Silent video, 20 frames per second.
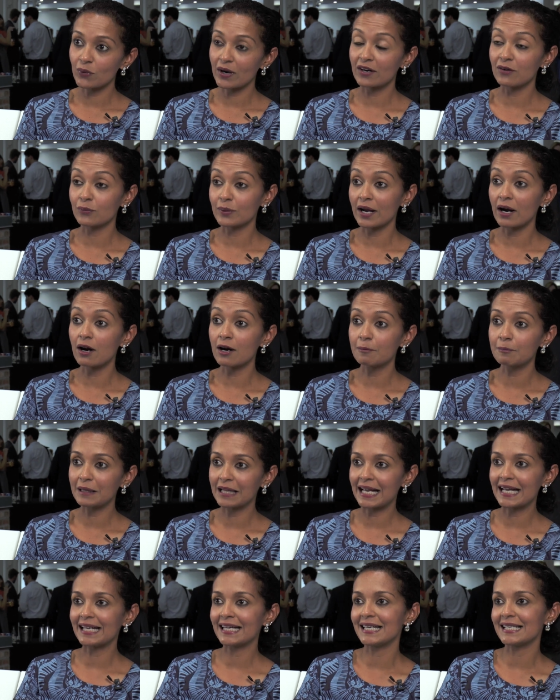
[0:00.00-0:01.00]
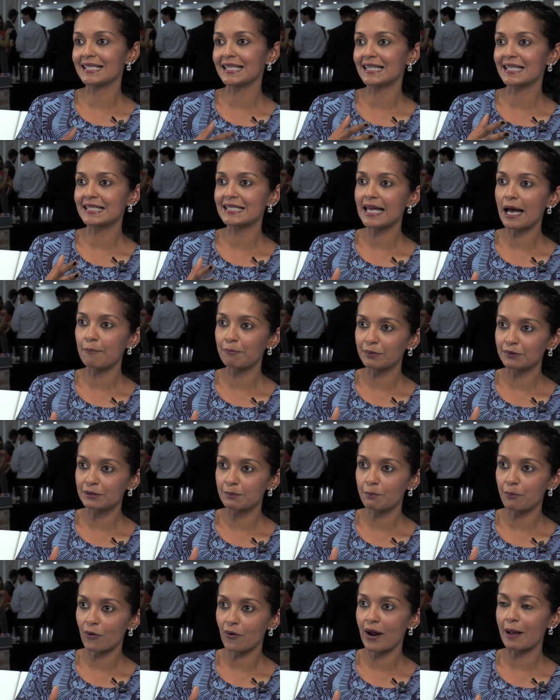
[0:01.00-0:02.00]
where we are playing is in the
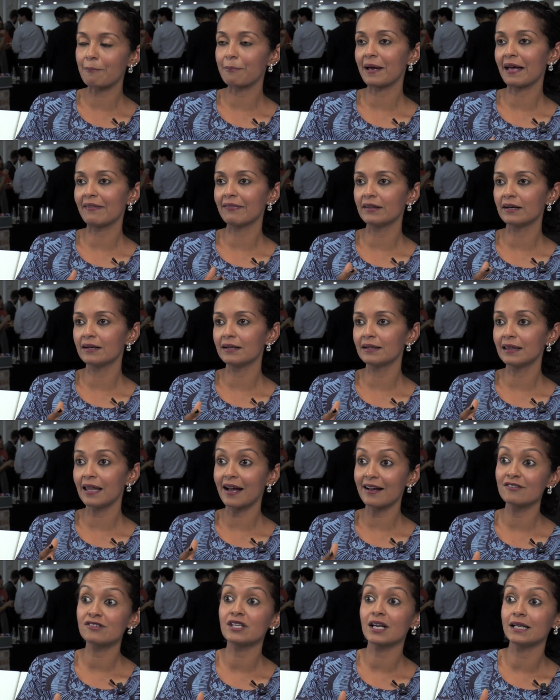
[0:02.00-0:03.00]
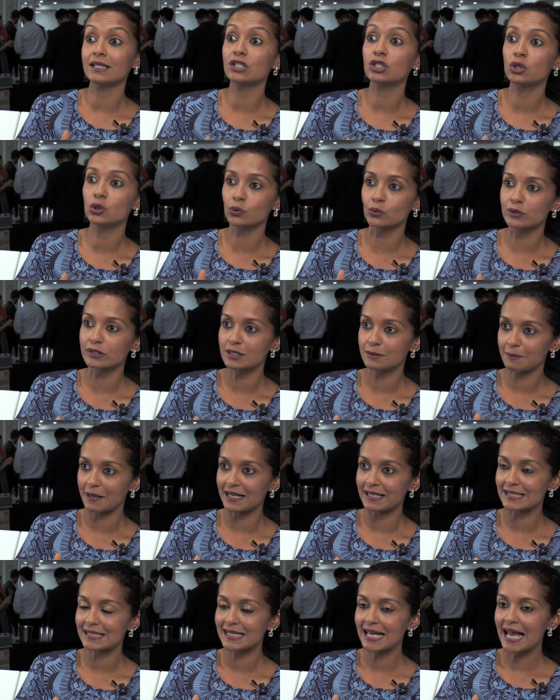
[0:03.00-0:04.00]
sample prep and the life science tool space.